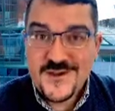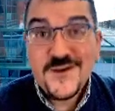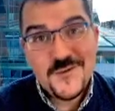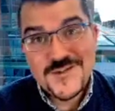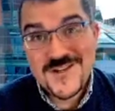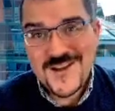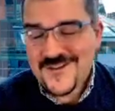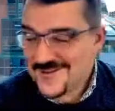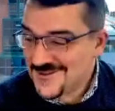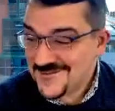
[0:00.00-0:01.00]
Once again,
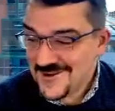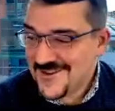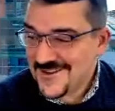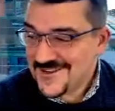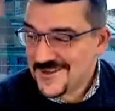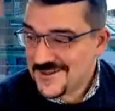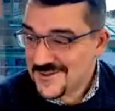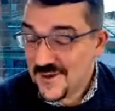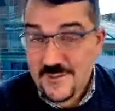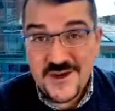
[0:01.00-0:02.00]
this is one of these things
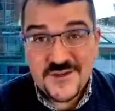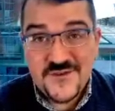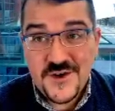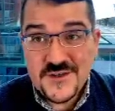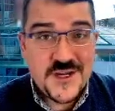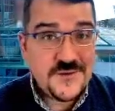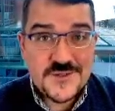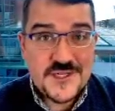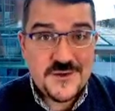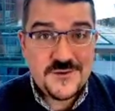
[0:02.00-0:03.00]
where by default I don't
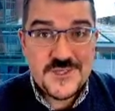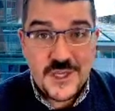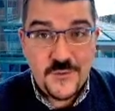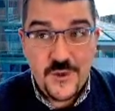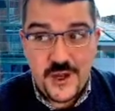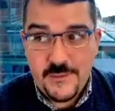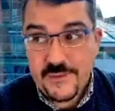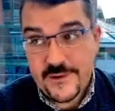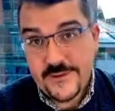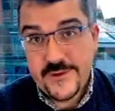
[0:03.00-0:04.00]
see who said what,
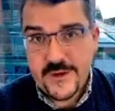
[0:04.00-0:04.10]
but